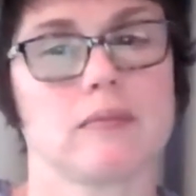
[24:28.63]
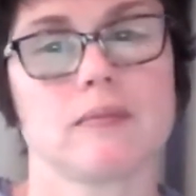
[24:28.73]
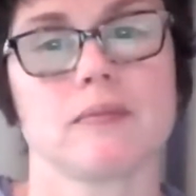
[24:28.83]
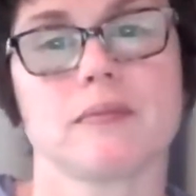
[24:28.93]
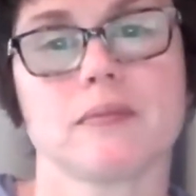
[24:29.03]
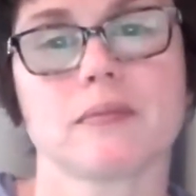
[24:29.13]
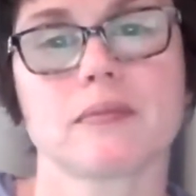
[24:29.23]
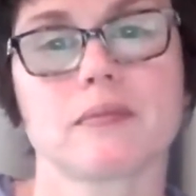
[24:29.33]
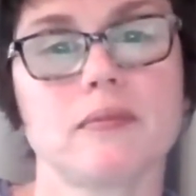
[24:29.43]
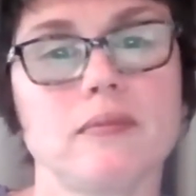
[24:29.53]

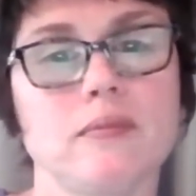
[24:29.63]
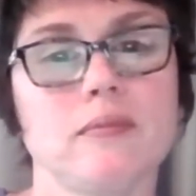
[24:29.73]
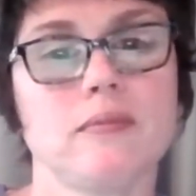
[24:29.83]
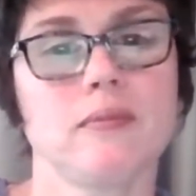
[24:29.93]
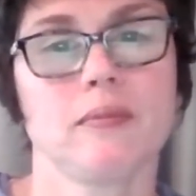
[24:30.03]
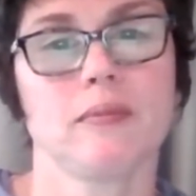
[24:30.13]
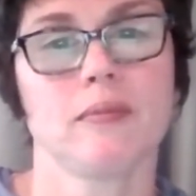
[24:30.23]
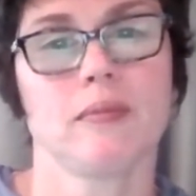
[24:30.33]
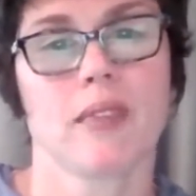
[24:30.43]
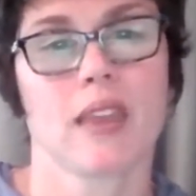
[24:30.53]

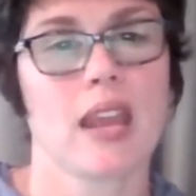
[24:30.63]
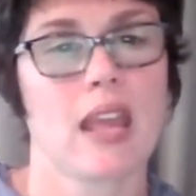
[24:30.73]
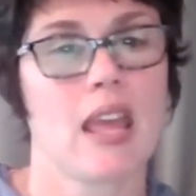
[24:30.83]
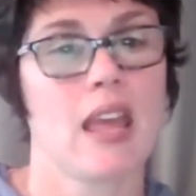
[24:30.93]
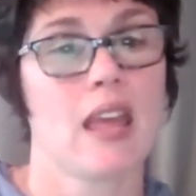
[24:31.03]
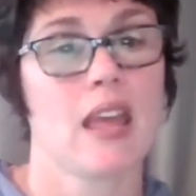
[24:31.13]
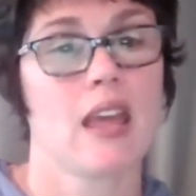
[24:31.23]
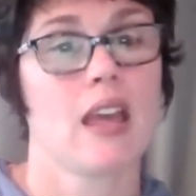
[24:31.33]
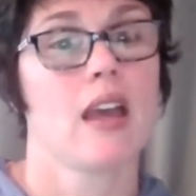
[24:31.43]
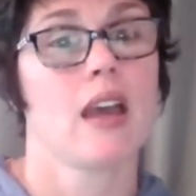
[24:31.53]
No one is speaking in this clip.